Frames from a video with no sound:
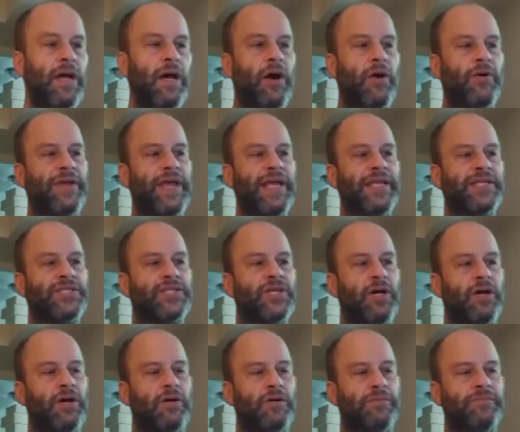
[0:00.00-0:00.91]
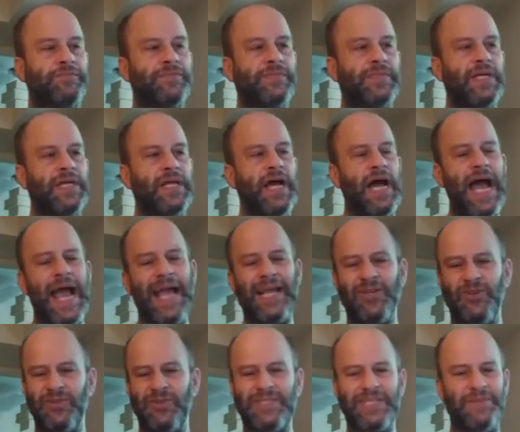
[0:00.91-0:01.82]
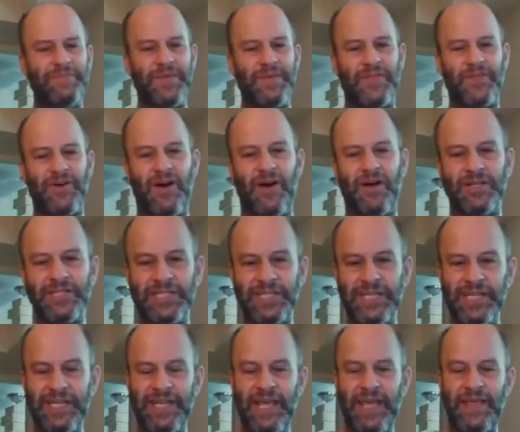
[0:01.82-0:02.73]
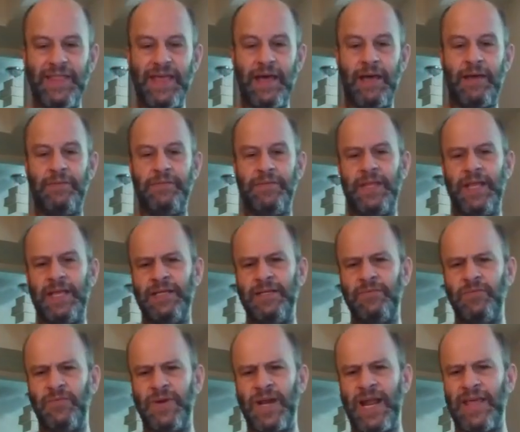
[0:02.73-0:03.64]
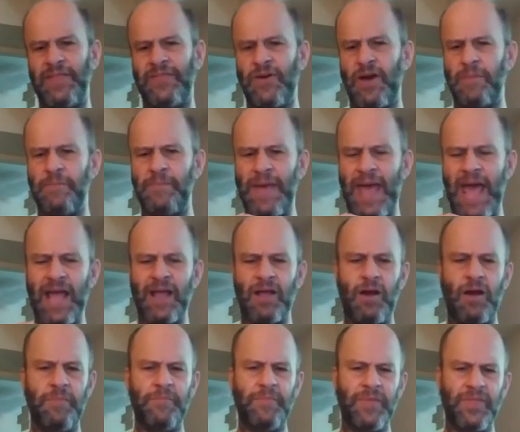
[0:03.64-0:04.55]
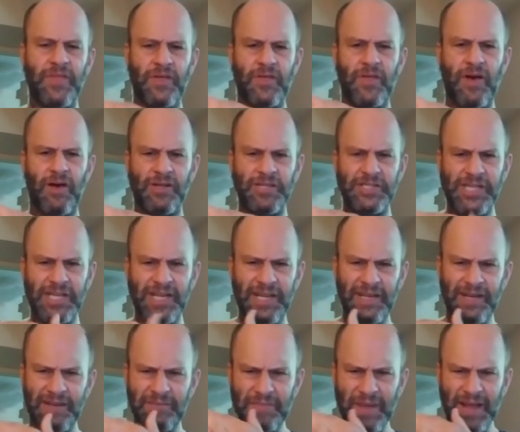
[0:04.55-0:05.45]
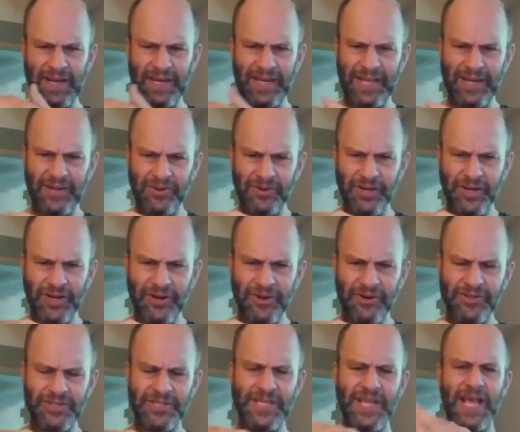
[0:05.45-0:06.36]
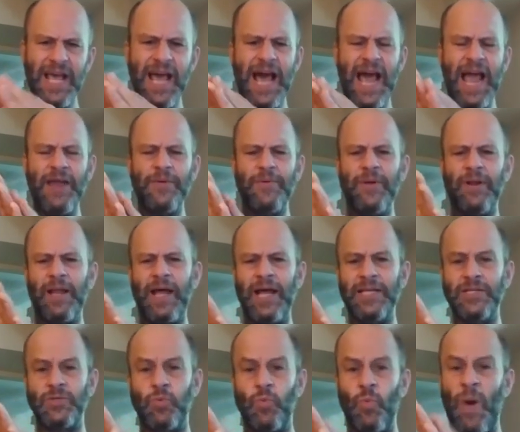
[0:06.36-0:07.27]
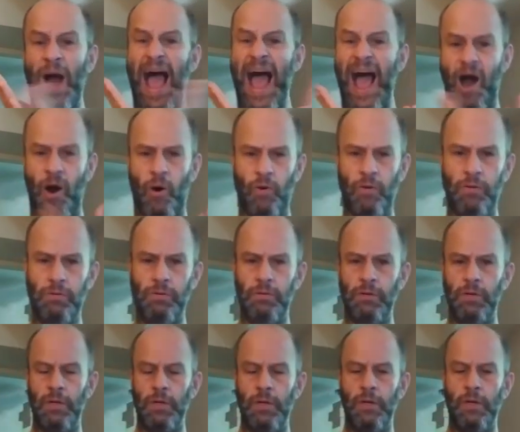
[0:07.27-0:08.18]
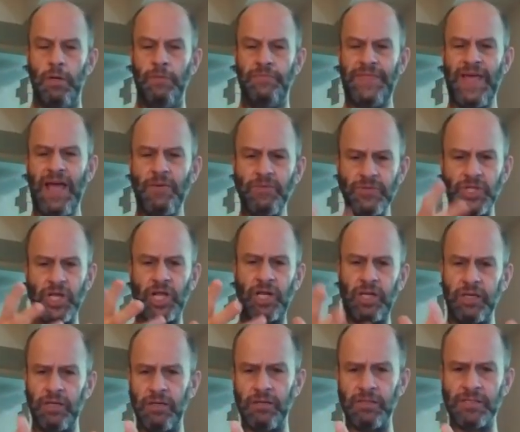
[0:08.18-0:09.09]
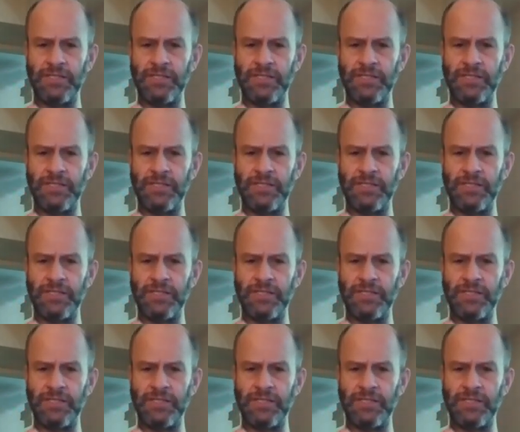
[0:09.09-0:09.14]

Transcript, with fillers: Okay, so I looked at mythology, and that, and when I thought back on mythology in my later years, I realized, wow, that was a clear